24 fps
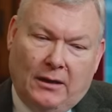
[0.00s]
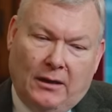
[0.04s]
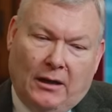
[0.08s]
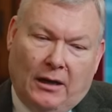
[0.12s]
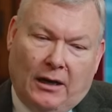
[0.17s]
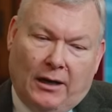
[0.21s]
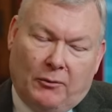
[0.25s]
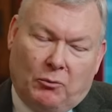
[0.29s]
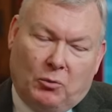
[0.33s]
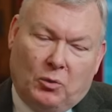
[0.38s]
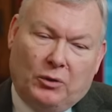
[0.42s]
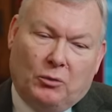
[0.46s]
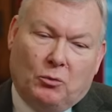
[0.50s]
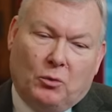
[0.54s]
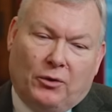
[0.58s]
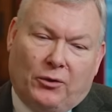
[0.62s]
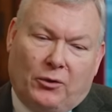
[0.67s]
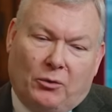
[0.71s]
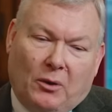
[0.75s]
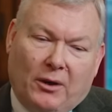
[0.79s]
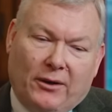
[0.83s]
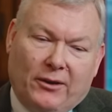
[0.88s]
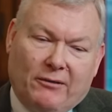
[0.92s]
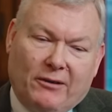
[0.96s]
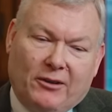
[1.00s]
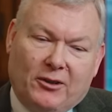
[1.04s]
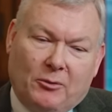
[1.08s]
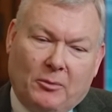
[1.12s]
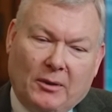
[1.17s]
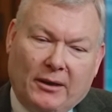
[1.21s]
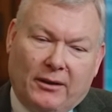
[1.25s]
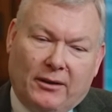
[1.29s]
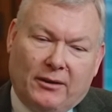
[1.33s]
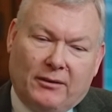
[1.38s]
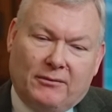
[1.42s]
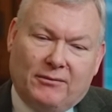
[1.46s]
I wouldn't want to
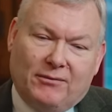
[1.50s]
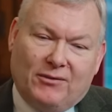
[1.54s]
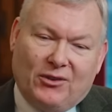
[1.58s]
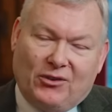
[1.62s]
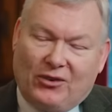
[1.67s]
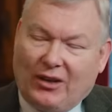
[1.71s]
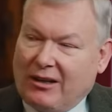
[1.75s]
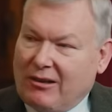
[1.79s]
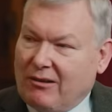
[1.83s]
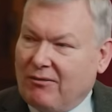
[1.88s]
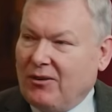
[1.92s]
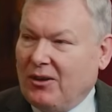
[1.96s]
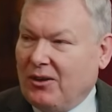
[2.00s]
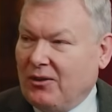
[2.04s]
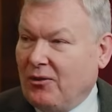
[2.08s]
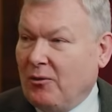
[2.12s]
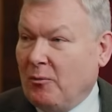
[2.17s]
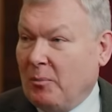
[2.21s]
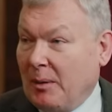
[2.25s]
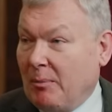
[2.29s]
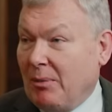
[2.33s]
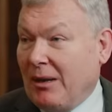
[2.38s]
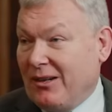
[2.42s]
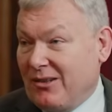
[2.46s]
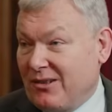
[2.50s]
underestimate the sacrifice of the people who